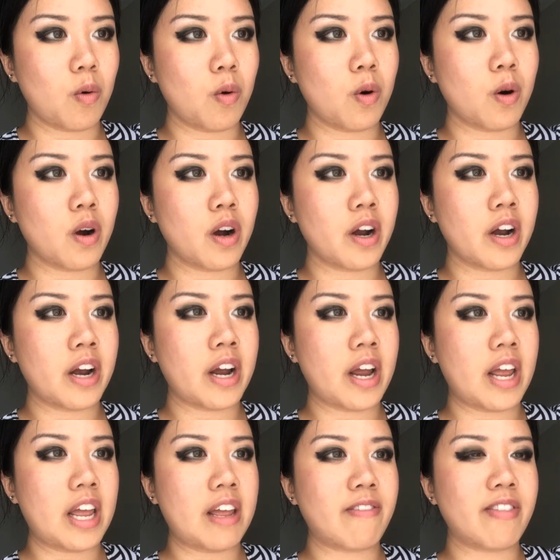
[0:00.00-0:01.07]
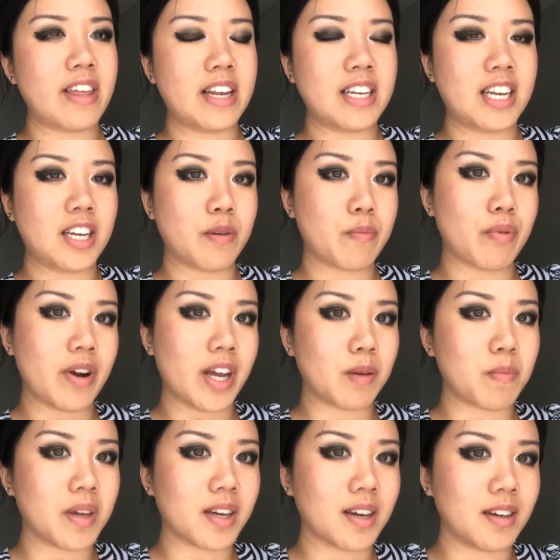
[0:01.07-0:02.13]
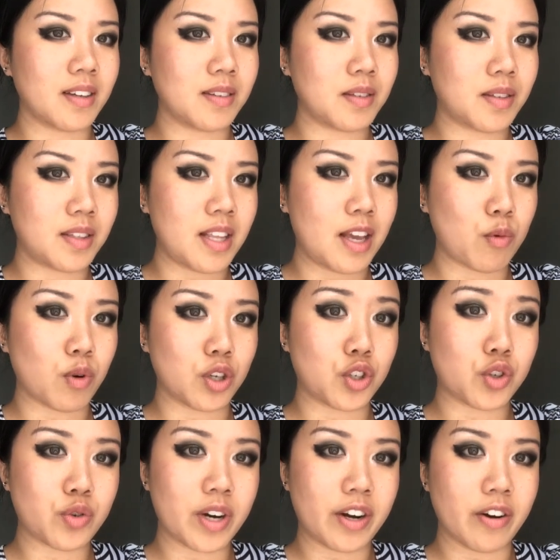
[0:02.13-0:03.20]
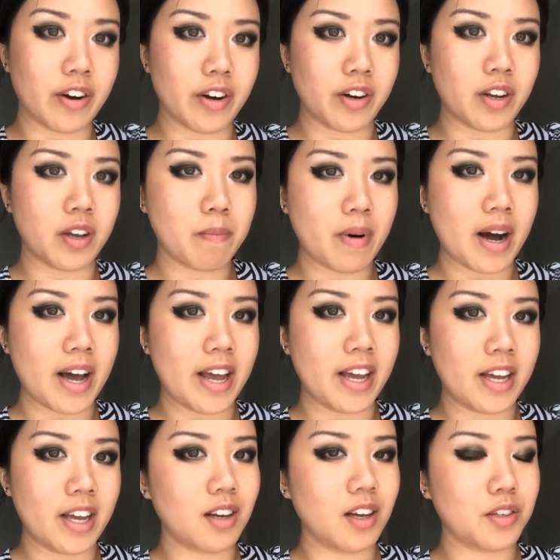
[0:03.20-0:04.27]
or if they need a break because they were triggered by